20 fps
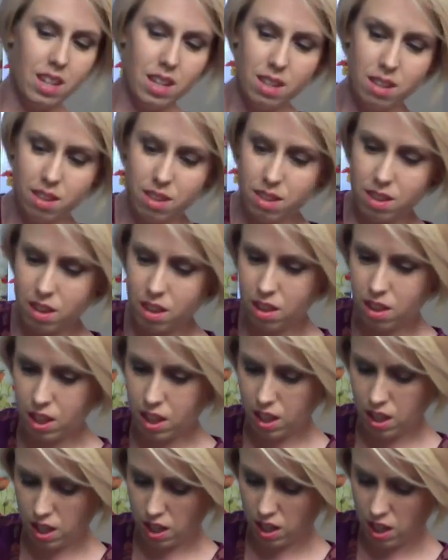is
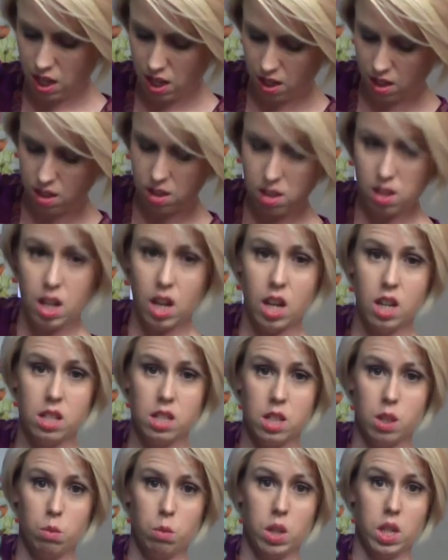the kid size
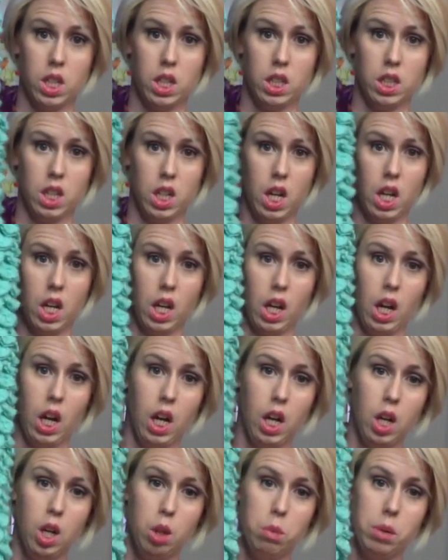one.
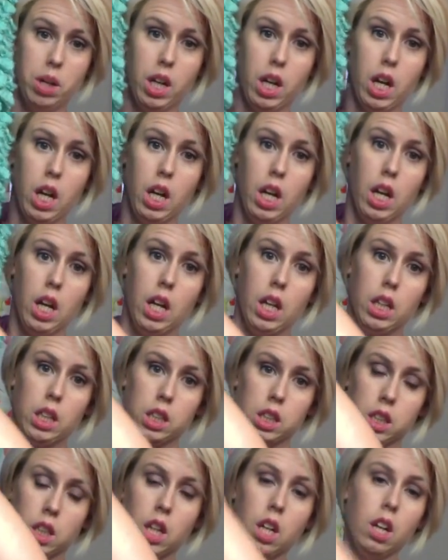Oh my
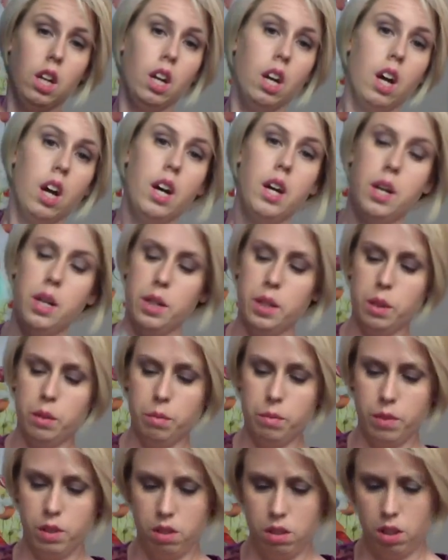goodness.
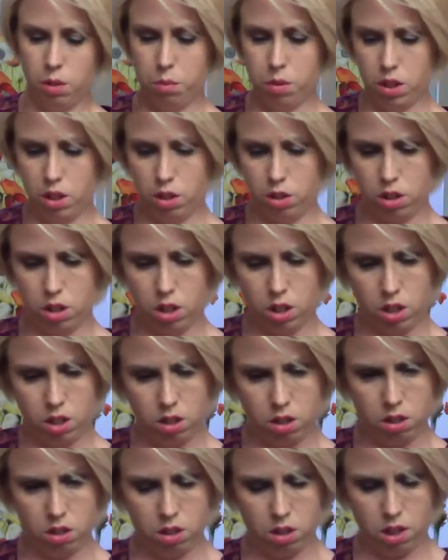I'm pretty sure.
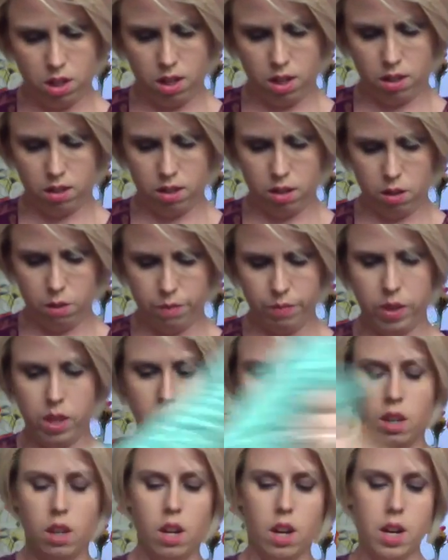I think so.
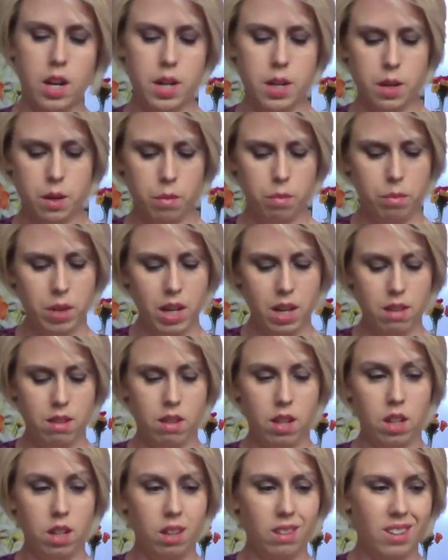Because
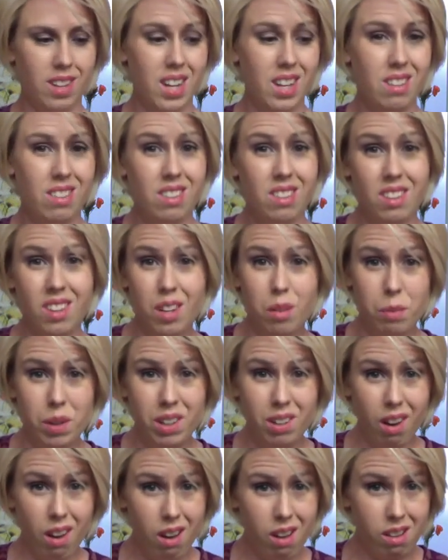kids can be
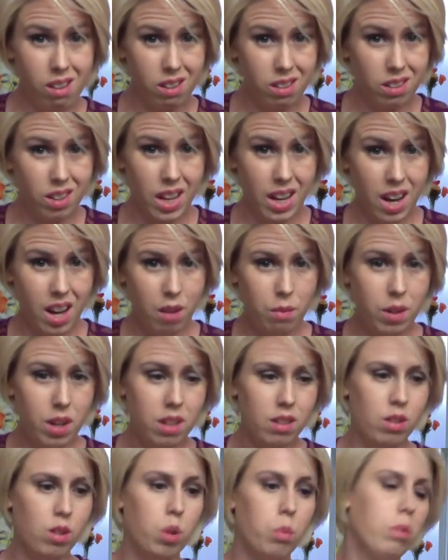tall, and I'm
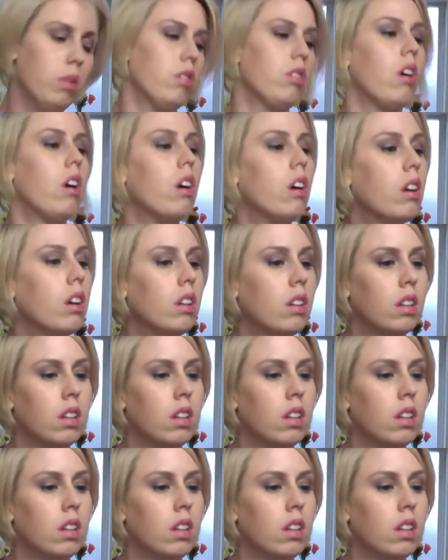not super tall.